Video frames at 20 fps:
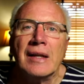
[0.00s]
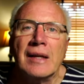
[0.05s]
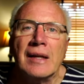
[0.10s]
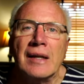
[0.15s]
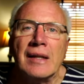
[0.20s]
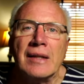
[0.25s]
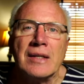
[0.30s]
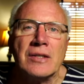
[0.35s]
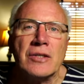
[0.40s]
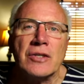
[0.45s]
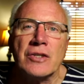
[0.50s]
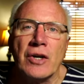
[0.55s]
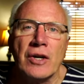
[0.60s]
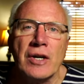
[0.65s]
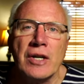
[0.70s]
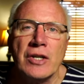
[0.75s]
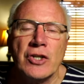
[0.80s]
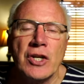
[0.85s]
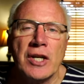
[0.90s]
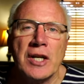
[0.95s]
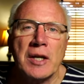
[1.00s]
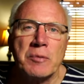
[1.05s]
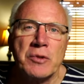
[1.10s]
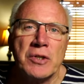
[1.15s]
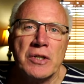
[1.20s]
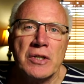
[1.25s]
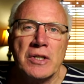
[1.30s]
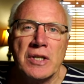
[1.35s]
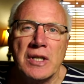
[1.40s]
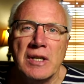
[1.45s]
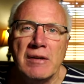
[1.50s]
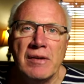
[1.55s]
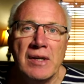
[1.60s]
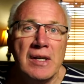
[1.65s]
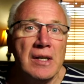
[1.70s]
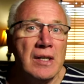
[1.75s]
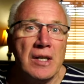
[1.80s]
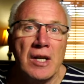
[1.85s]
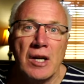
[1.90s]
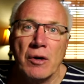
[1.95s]
This is Arnie Jacobsen TV, and
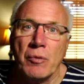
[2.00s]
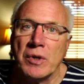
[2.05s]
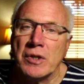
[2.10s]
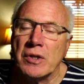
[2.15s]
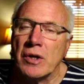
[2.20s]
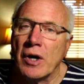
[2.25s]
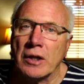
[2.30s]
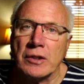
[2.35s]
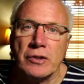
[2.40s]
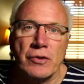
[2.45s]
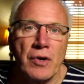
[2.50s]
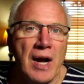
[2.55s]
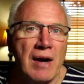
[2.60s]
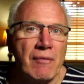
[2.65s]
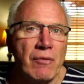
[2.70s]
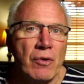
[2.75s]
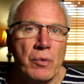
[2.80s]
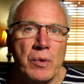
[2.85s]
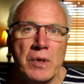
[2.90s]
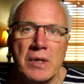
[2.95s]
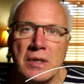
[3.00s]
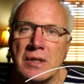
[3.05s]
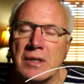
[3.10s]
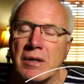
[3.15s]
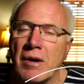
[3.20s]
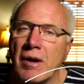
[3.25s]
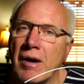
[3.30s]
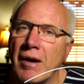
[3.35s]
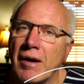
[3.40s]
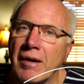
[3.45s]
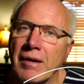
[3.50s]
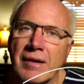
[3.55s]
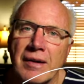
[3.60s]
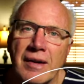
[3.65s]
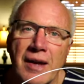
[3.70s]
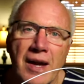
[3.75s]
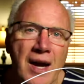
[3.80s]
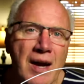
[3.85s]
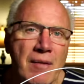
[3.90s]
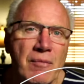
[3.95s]
here we talk travel, we talk
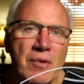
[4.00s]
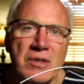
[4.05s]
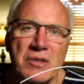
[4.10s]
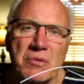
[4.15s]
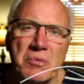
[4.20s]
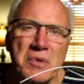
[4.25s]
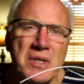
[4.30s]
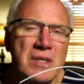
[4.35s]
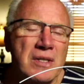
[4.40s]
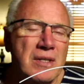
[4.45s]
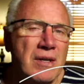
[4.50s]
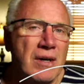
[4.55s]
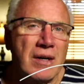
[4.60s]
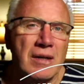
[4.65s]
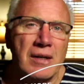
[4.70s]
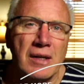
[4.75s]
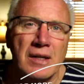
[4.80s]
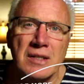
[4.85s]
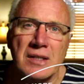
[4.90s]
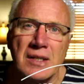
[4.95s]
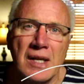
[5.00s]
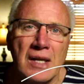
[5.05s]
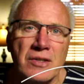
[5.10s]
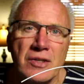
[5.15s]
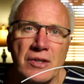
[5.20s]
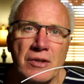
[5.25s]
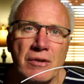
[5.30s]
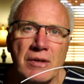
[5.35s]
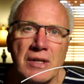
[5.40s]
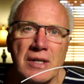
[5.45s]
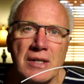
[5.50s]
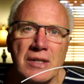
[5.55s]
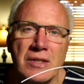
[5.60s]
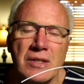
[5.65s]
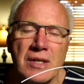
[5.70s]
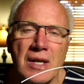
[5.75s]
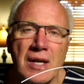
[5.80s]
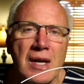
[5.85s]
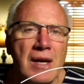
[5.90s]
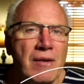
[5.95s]
cameras, we talk accessories.
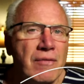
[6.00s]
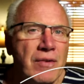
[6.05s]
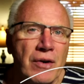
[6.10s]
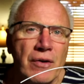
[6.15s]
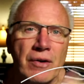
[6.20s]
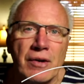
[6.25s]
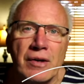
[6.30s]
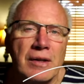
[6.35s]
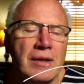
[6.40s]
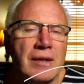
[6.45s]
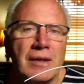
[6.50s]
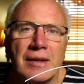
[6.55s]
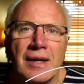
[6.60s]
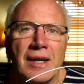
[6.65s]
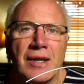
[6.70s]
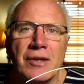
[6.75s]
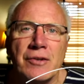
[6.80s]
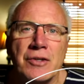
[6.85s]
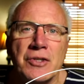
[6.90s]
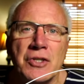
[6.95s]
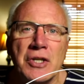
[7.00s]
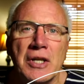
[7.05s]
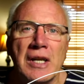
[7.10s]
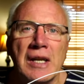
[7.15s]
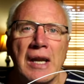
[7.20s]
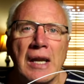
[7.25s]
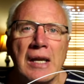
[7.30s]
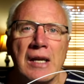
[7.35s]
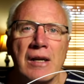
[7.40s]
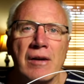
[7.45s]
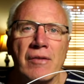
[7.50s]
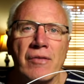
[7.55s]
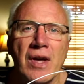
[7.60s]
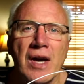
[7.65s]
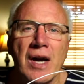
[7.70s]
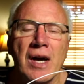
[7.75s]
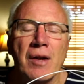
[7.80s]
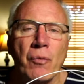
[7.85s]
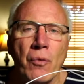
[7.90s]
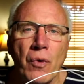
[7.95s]
Your Interested in any of
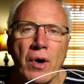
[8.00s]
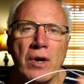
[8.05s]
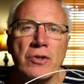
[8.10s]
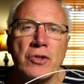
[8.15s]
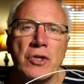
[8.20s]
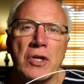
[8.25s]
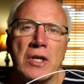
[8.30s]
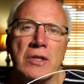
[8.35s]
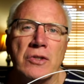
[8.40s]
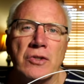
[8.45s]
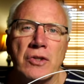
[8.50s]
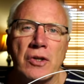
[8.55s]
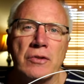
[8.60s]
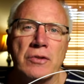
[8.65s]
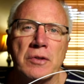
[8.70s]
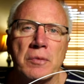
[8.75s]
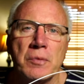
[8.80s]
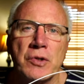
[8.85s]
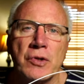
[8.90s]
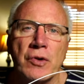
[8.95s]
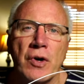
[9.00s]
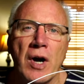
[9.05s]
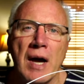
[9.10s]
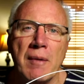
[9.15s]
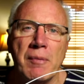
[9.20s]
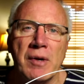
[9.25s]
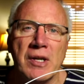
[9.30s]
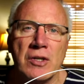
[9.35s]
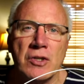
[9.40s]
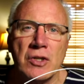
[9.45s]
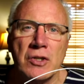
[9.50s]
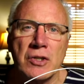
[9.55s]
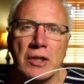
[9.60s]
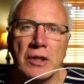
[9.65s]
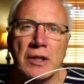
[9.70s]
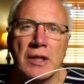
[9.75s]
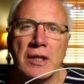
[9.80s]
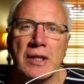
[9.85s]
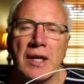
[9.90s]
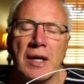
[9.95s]
that? Why don't you consider subscribing? Just
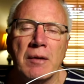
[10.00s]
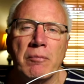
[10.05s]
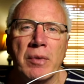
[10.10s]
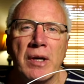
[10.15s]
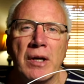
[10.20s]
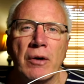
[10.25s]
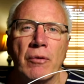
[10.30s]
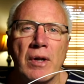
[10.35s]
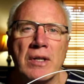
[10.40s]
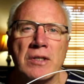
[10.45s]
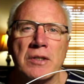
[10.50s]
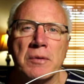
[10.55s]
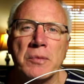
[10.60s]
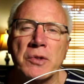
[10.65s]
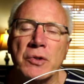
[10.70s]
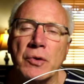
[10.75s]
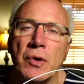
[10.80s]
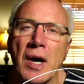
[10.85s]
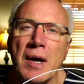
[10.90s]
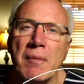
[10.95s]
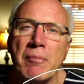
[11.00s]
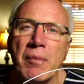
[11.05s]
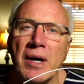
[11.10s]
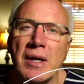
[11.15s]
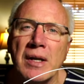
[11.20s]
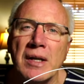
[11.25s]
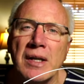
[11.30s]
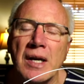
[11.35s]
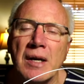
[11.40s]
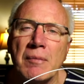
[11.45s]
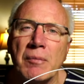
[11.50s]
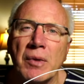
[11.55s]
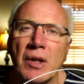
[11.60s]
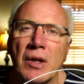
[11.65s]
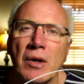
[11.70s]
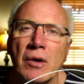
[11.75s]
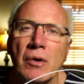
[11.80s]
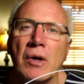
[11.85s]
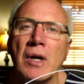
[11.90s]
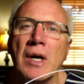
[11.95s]
click that big red subscribe button down
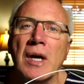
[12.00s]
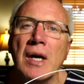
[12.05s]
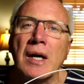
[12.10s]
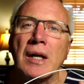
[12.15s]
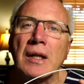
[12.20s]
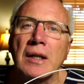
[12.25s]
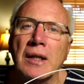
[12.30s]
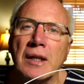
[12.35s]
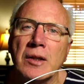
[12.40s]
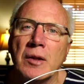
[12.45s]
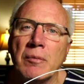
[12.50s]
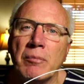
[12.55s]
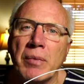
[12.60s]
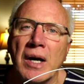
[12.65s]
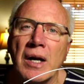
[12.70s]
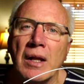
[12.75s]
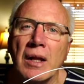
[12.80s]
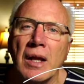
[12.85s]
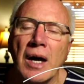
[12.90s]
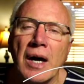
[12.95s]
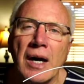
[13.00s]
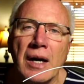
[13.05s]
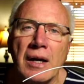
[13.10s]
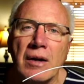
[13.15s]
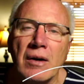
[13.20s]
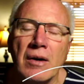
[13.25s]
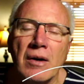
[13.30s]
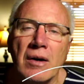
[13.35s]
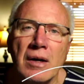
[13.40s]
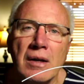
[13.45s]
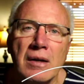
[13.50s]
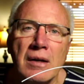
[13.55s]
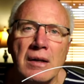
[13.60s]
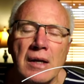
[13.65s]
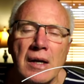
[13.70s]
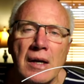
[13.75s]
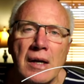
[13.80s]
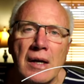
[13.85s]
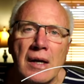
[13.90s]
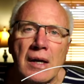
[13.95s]
below, click the bell icon,
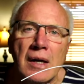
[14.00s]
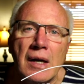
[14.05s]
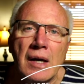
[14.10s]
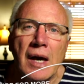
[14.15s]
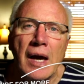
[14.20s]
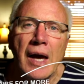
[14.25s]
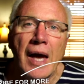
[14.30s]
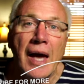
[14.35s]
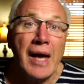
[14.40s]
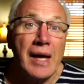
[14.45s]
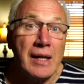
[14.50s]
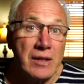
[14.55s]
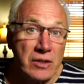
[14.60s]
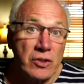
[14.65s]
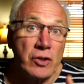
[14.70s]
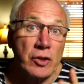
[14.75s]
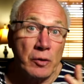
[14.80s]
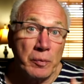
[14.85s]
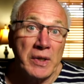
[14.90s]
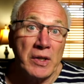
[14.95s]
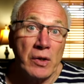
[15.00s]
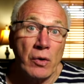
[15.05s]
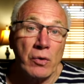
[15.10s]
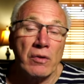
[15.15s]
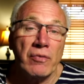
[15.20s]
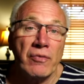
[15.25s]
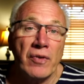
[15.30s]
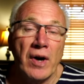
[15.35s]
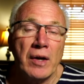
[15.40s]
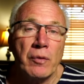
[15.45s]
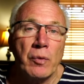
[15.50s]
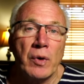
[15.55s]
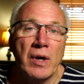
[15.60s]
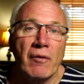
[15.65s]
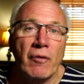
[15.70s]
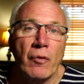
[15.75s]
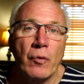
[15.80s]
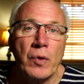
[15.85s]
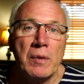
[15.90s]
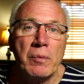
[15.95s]
and so you'll be notified whenever
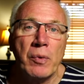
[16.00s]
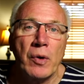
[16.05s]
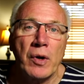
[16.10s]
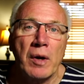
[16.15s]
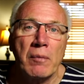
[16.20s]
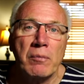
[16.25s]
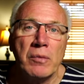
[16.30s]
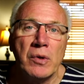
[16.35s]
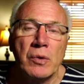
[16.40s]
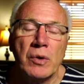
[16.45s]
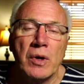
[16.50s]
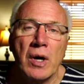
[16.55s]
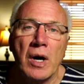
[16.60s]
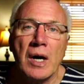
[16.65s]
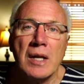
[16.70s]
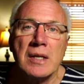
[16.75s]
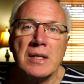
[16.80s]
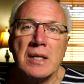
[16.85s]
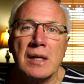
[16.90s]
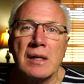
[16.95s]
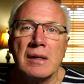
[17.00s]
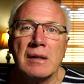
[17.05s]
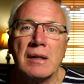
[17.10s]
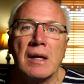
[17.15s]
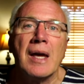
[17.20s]
we put up new content.